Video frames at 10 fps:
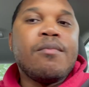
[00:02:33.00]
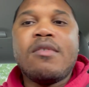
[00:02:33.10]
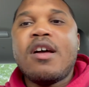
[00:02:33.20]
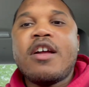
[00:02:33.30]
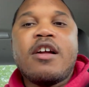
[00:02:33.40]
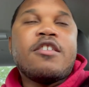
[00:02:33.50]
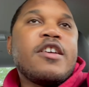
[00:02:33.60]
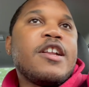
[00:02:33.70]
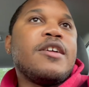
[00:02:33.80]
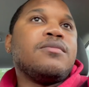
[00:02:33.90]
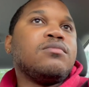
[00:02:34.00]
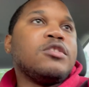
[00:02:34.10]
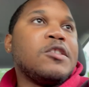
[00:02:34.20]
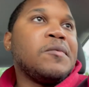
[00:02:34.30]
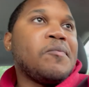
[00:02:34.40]
I gotta check it out.
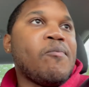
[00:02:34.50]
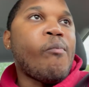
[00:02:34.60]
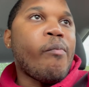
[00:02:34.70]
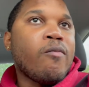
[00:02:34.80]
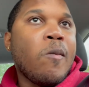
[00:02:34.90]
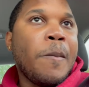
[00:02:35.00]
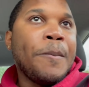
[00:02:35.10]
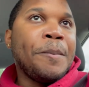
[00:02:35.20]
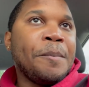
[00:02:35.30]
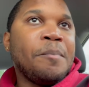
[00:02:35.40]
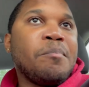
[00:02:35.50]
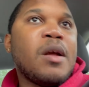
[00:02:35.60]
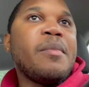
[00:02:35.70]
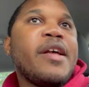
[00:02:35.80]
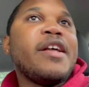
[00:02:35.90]
So. My
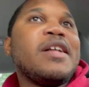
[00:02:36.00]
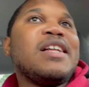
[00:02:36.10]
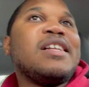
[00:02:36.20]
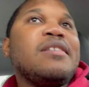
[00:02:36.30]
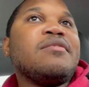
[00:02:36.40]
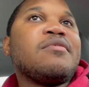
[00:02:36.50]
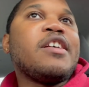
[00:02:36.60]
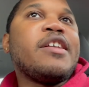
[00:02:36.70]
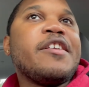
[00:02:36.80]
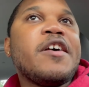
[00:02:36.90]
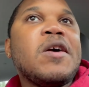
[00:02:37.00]
bad. Okay, y'all.